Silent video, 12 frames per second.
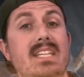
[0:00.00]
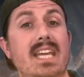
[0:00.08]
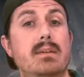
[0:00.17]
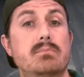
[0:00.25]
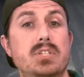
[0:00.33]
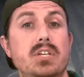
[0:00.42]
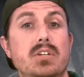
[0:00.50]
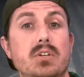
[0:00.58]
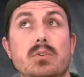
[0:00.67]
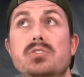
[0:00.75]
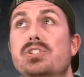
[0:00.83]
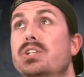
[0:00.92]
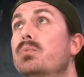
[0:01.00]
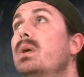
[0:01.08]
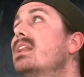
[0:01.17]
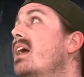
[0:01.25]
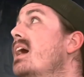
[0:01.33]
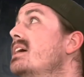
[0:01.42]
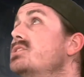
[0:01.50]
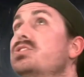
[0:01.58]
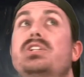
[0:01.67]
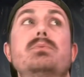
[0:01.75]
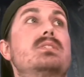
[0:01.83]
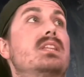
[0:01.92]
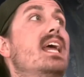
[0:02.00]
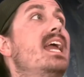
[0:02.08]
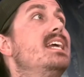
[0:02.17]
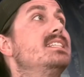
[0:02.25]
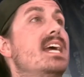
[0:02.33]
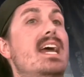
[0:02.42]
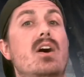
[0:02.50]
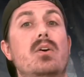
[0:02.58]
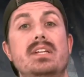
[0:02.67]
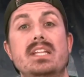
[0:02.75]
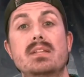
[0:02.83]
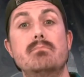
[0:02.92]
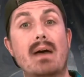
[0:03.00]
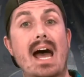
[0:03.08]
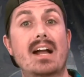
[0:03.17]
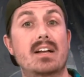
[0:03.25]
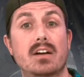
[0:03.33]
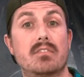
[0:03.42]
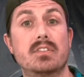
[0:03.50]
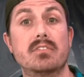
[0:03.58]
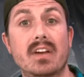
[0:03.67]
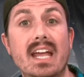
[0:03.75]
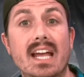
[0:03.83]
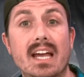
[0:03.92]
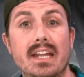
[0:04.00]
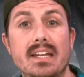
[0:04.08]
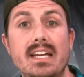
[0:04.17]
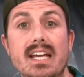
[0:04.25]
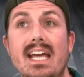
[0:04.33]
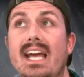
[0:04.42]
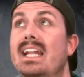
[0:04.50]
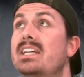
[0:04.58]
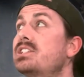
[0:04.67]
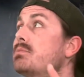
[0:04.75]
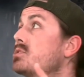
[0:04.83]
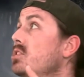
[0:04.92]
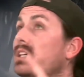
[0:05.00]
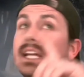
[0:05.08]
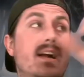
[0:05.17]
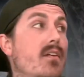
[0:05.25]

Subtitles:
came to, she realized she was laying down in the back of the van, and as she was looking